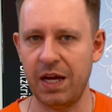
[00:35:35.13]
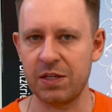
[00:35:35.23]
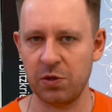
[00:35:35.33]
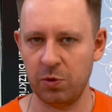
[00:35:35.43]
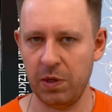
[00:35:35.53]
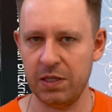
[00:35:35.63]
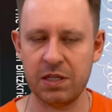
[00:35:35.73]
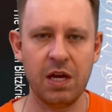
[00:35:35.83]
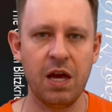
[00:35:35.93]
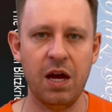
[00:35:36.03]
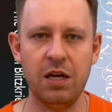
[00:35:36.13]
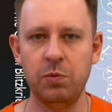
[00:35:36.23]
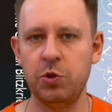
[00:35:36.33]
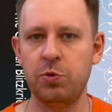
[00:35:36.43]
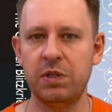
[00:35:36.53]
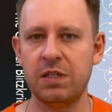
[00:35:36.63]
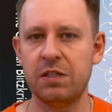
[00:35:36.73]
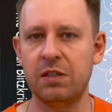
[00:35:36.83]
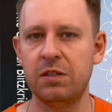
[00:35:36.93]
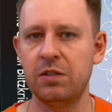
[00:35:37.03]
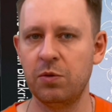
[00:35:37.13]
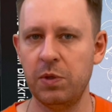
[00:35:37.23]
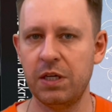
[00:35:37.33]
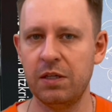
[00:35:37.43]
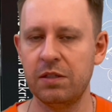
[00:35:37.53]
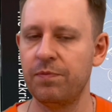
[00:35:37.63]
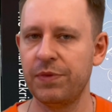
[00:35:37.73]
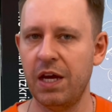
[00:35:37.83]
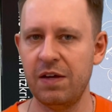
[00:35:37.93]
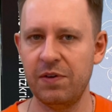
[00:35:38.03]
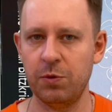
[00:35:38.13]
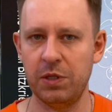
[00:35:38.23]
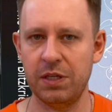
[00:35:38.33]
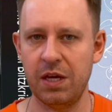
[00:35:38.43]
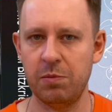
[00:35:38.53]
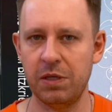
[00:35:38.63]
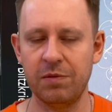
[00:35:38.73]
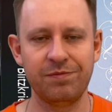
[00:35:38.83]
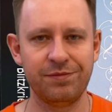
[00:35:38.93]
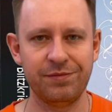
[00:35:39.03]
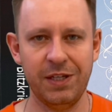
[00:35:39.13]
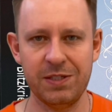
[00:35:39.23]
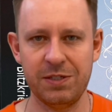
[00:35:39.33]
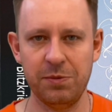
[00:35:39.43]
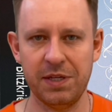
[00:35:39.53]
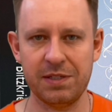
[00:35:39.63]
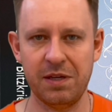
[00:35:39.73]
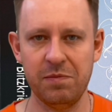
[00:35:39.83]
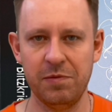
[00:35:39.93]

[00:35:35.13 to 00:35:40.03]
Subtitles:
As always, I wish you an excellent weekend, have a great gaming, and see you next time.